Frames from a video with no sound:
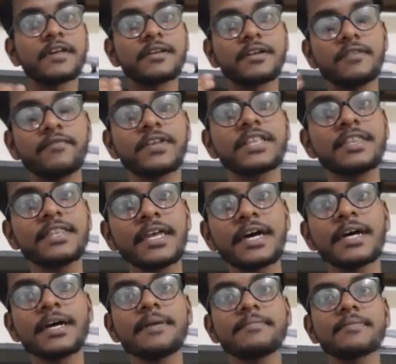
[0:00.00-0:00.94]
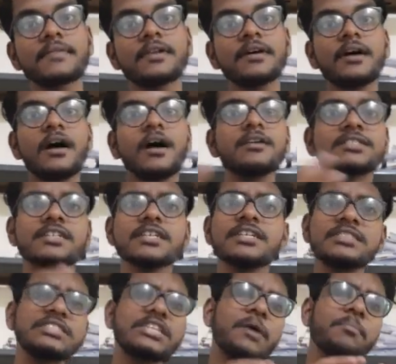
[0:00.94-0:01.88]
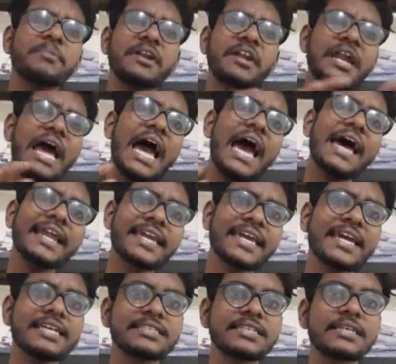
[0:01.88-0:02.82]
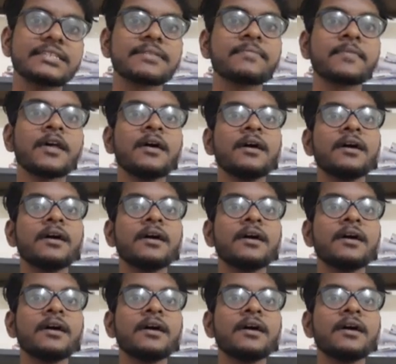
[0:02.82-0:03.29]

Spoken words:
with the in some rare cases